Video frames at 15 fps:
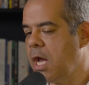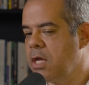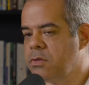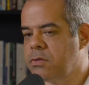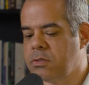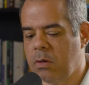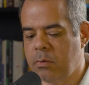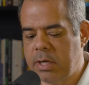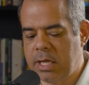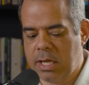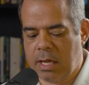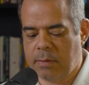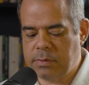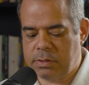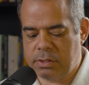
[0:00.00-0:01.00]
And so when it
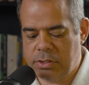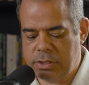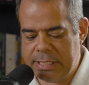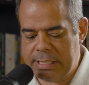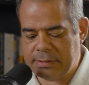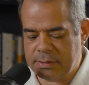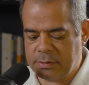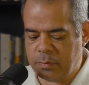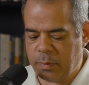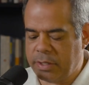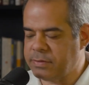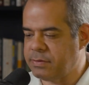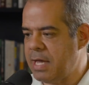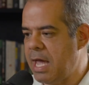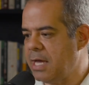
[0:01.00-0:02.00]
comes to Jesus,
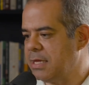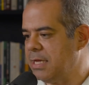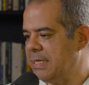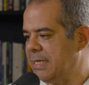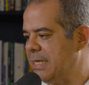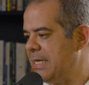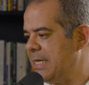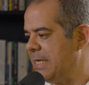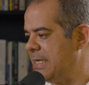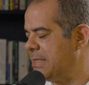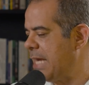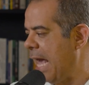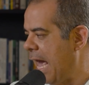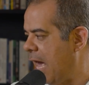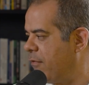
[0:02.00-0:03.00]
we're saying that he
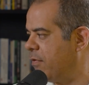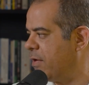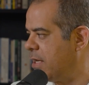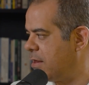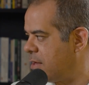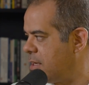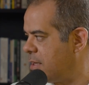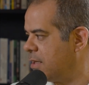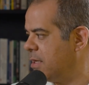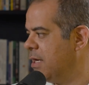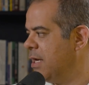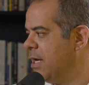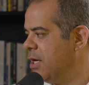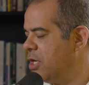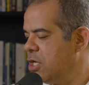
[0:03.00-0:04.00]
is everything
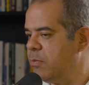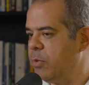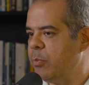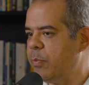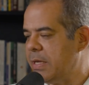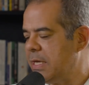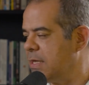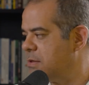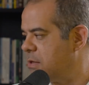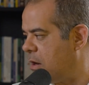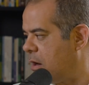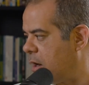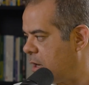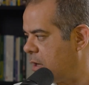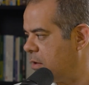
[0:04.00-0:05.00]
human beings
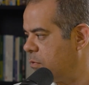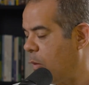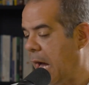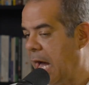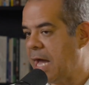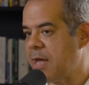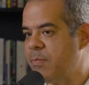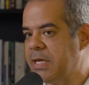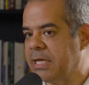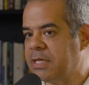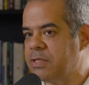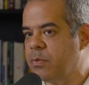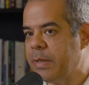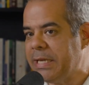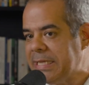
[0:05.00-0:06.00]
are. Why?
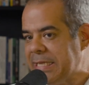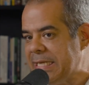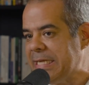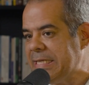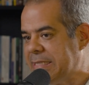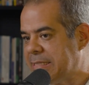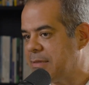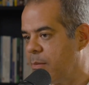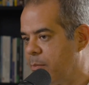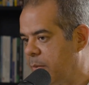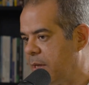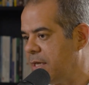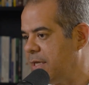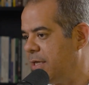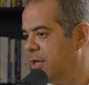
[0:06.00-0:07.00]
Because we need
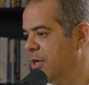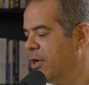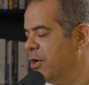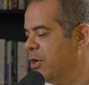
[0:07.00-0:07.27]
somebody